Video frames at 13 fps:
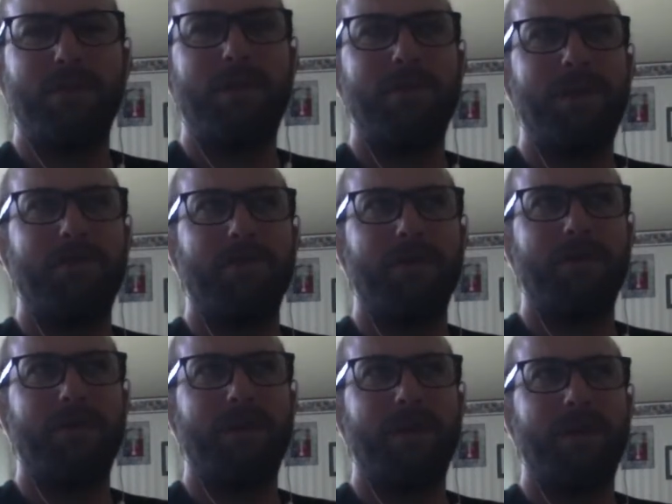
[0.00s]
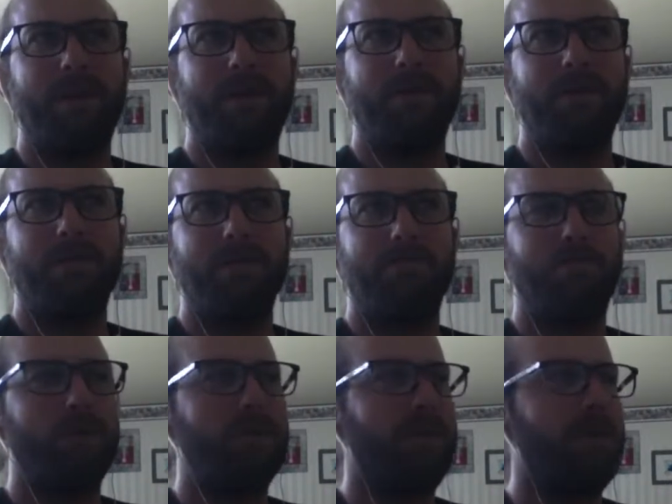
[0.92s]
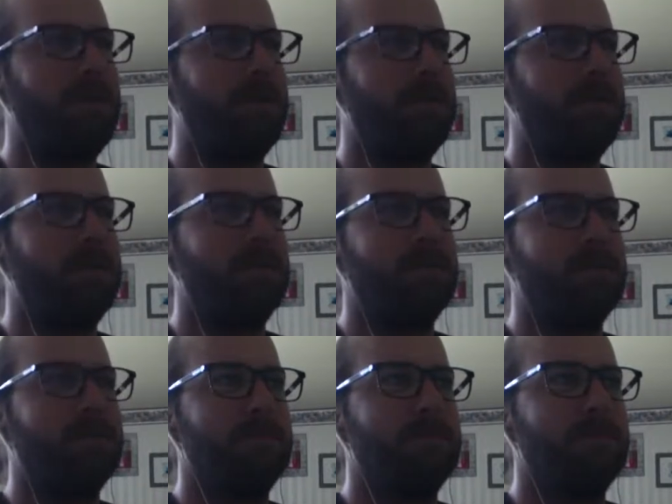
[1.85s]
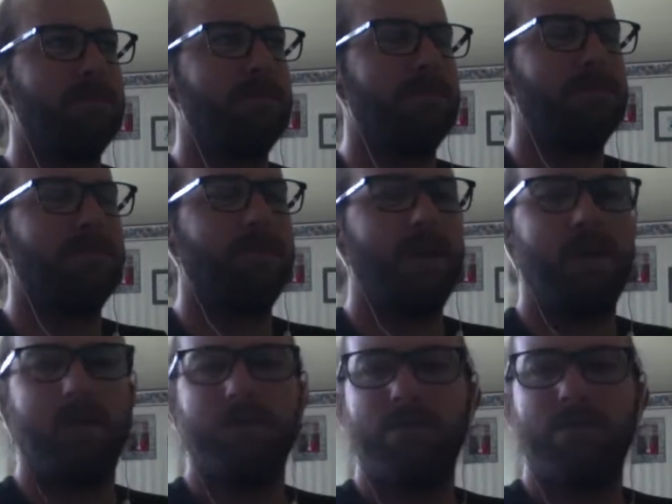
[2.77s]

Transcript: on Mount Vernon and Bernard? Yeah.